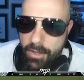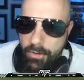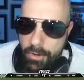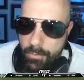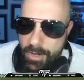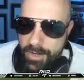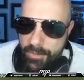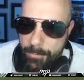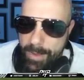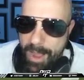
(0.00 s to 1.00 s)
Gonna run
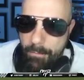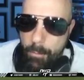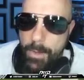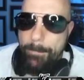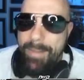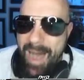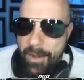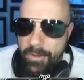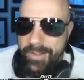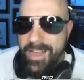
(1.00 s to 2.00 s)
another power. We
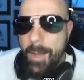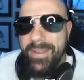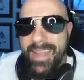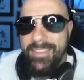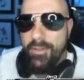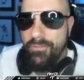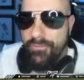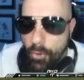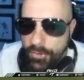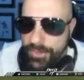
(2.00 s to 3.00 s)
bottle it up, get to
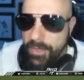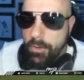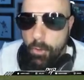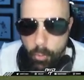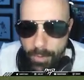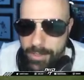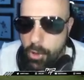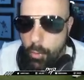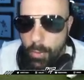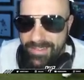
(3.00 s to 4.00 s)
fourth and goal. We
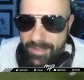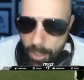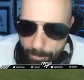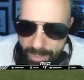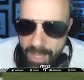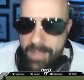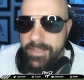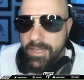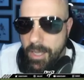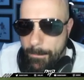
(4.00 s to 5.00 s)
know what's coming.
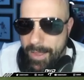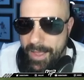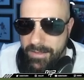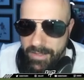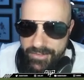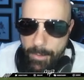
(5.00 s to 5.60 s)
The comeback glitch.